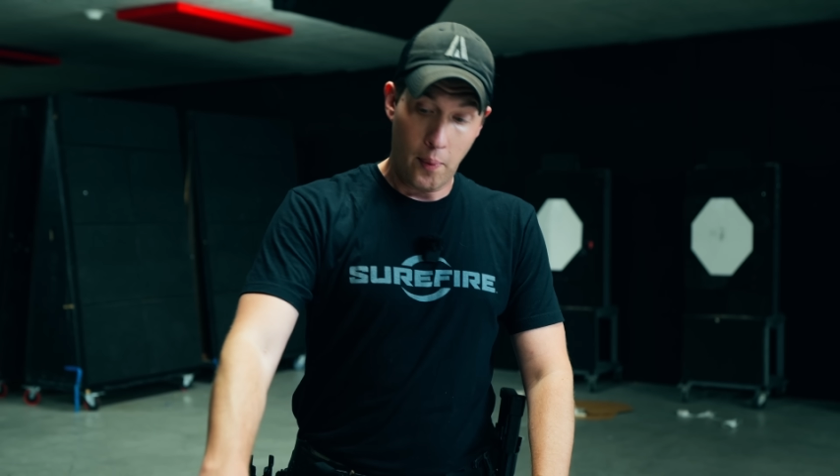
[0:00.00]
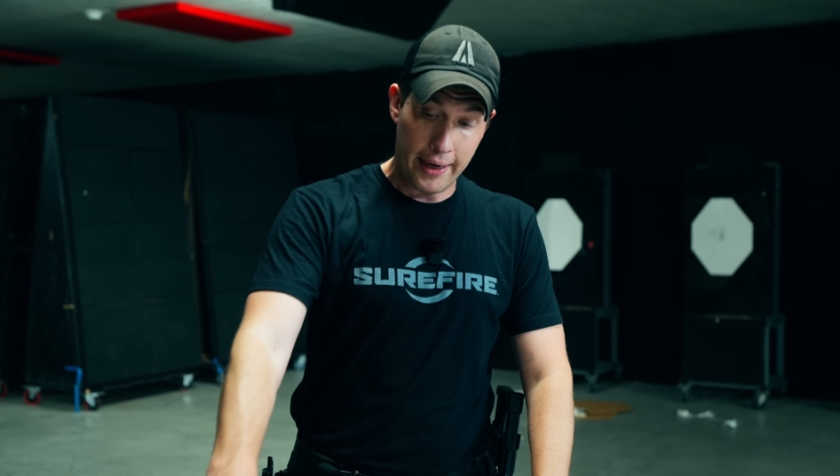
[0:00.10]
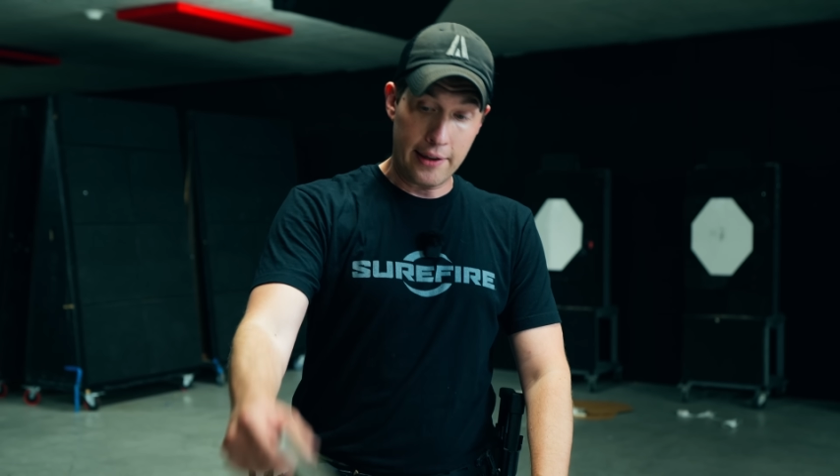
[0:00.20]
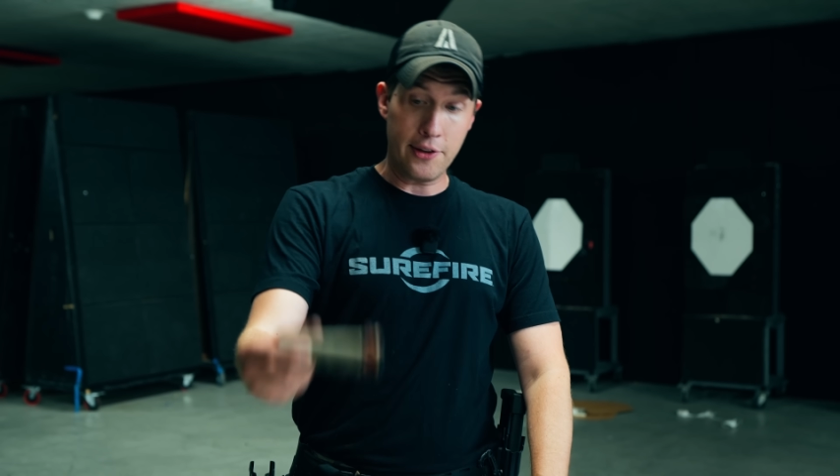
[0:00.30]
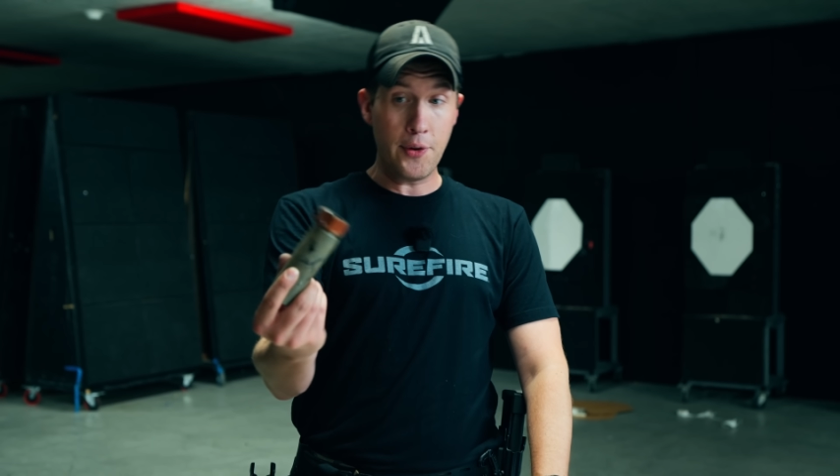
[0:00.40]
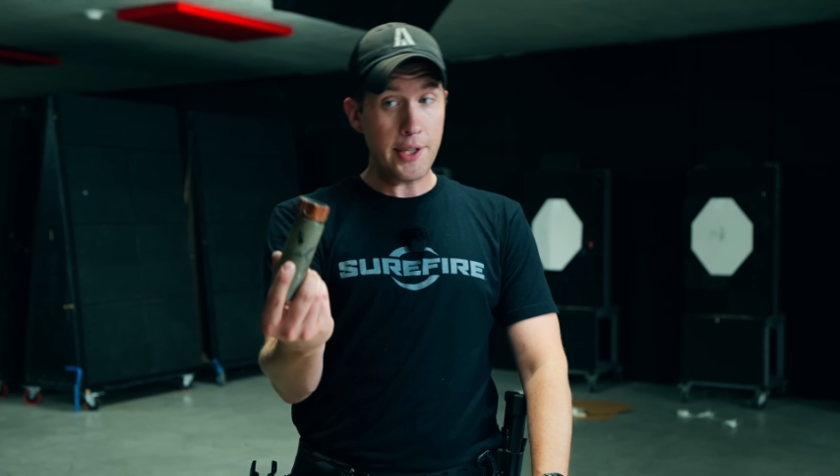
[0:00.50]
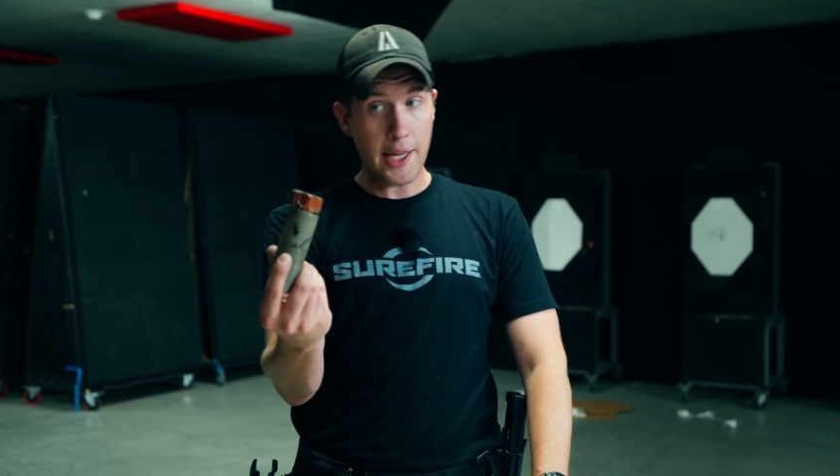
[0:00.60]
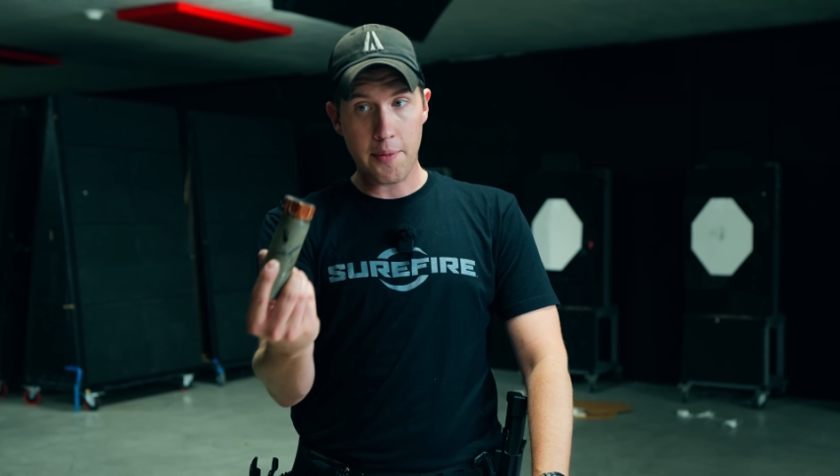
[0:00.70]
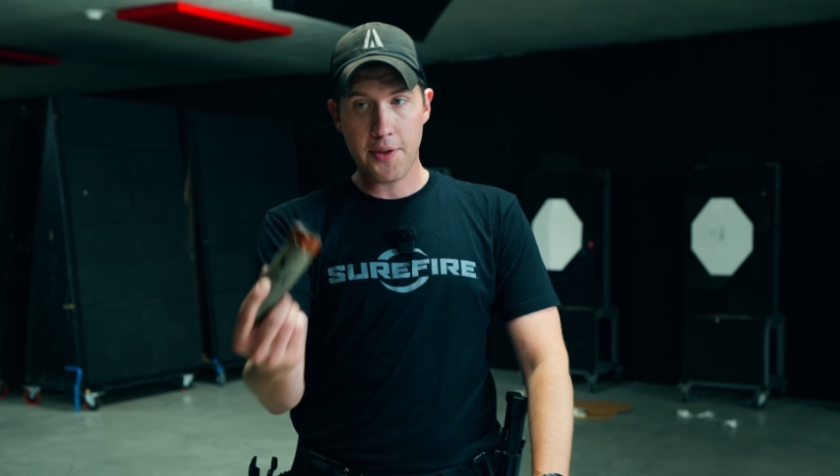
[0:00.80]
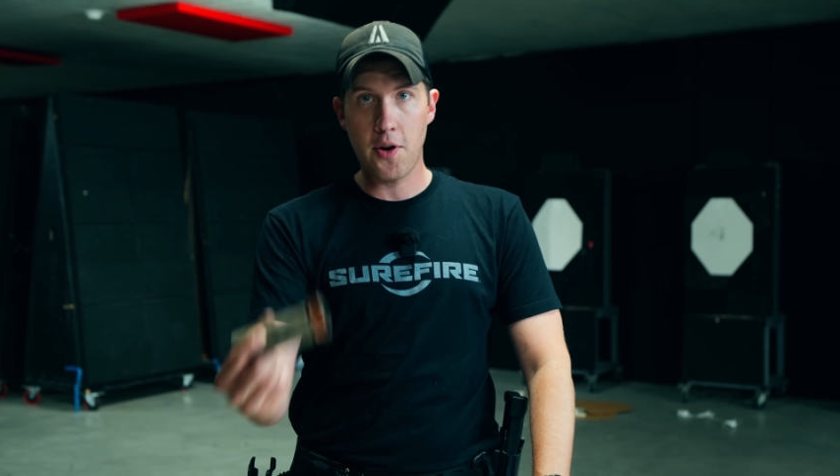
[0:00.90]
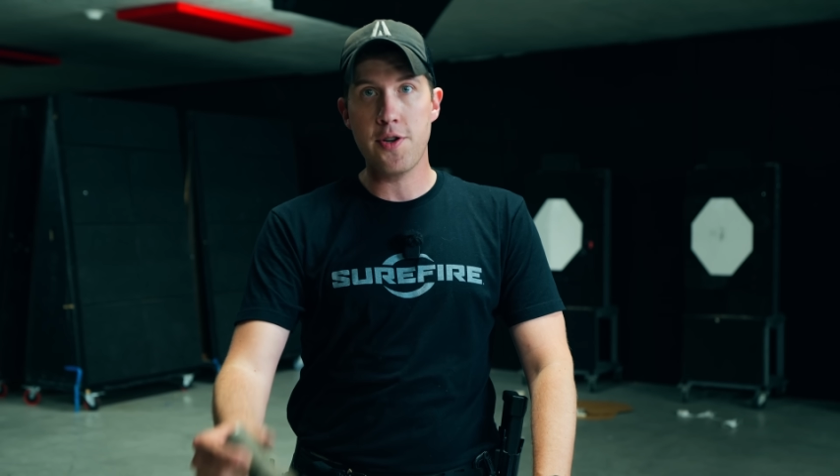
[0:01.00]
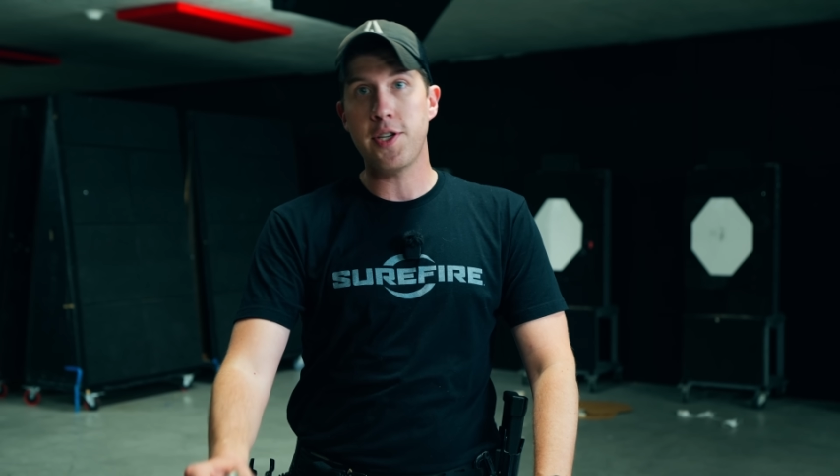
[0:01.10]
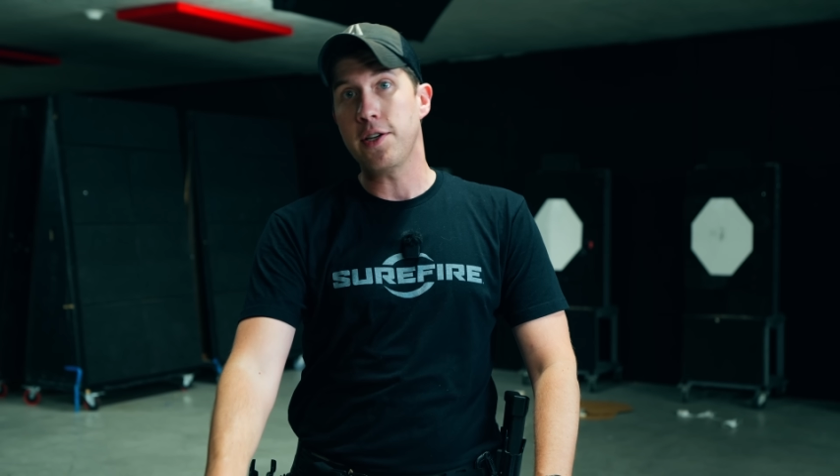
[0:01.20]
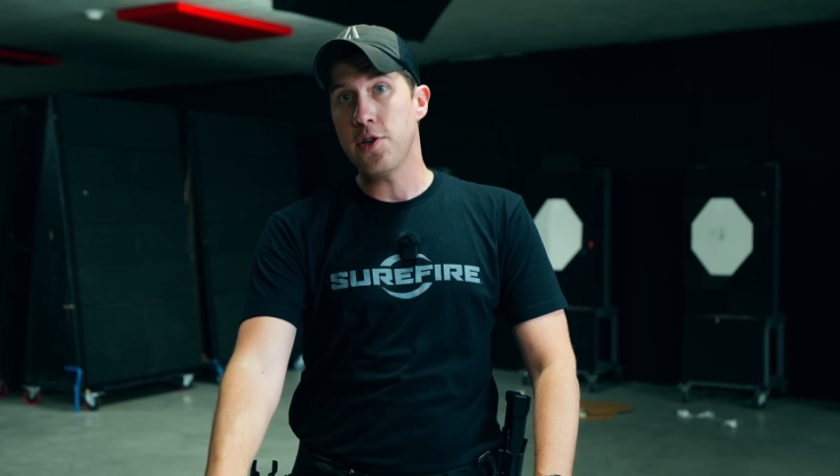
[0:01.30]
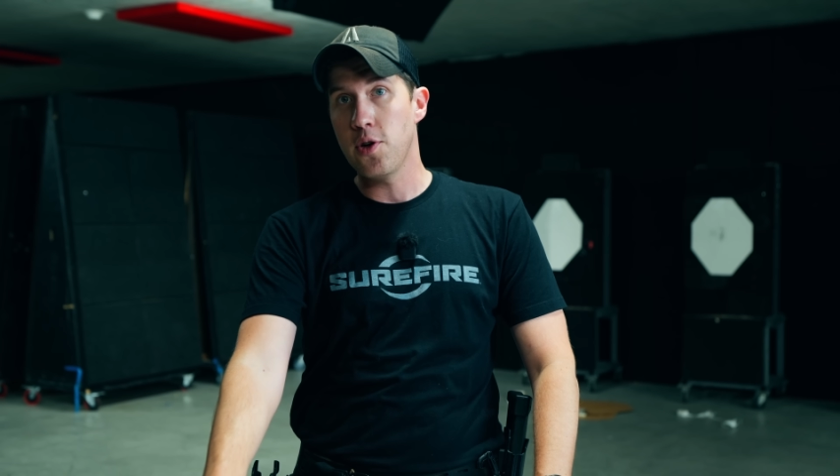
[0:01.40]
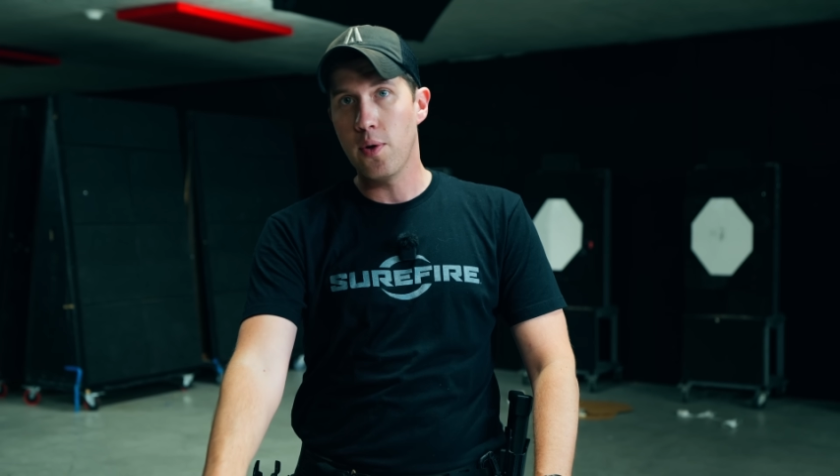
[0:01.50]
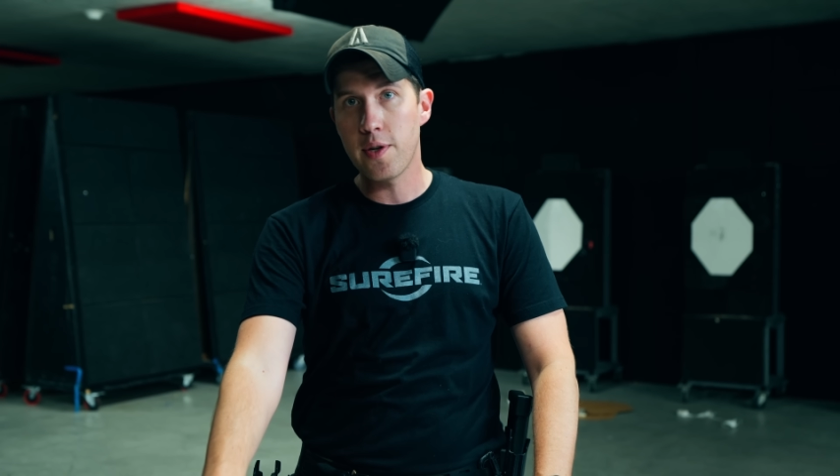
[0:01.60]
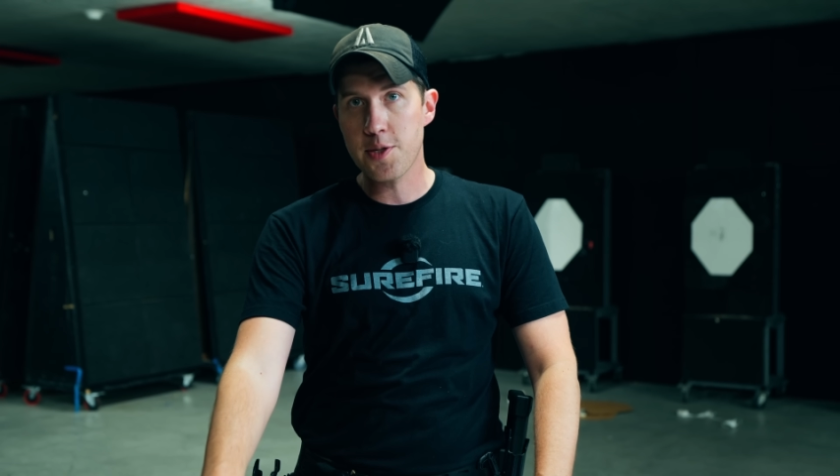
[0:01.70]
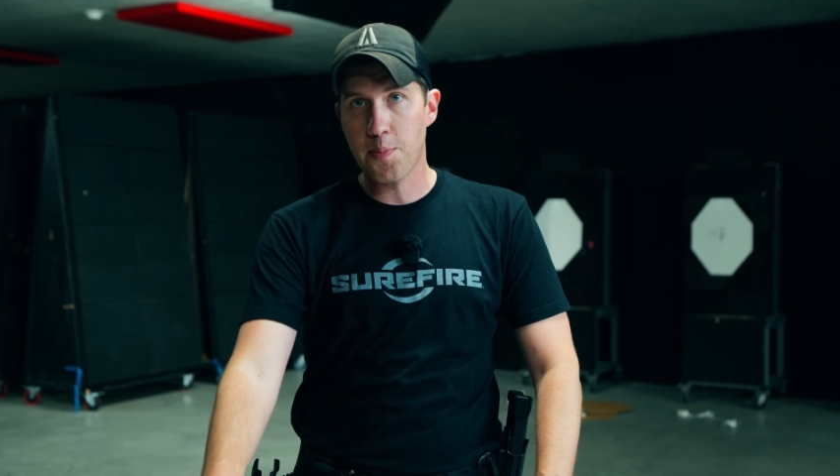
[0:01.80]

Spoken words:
Well, doing that with an RC2 is